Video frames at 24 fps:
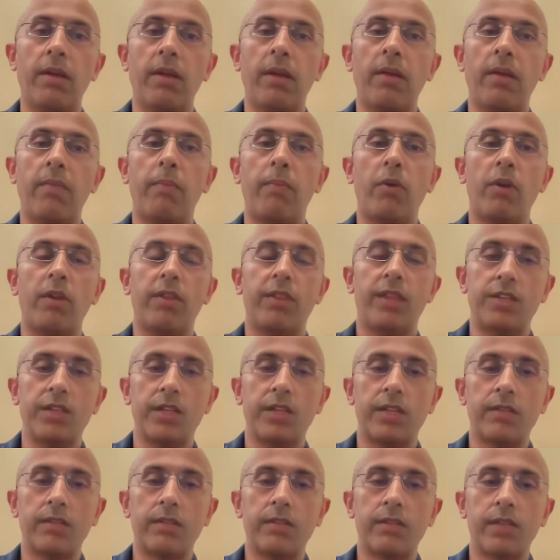important thing
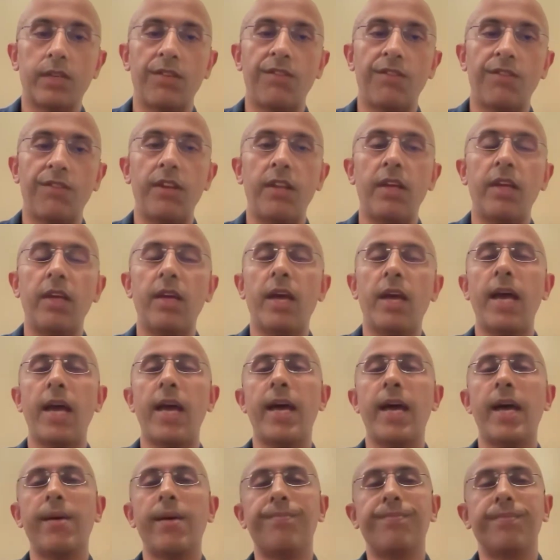to
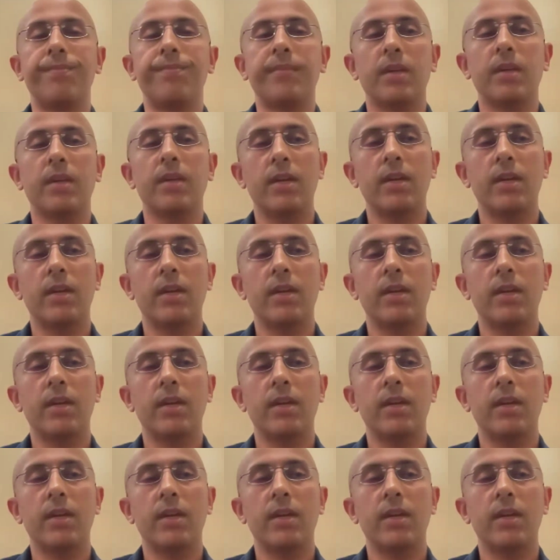consider.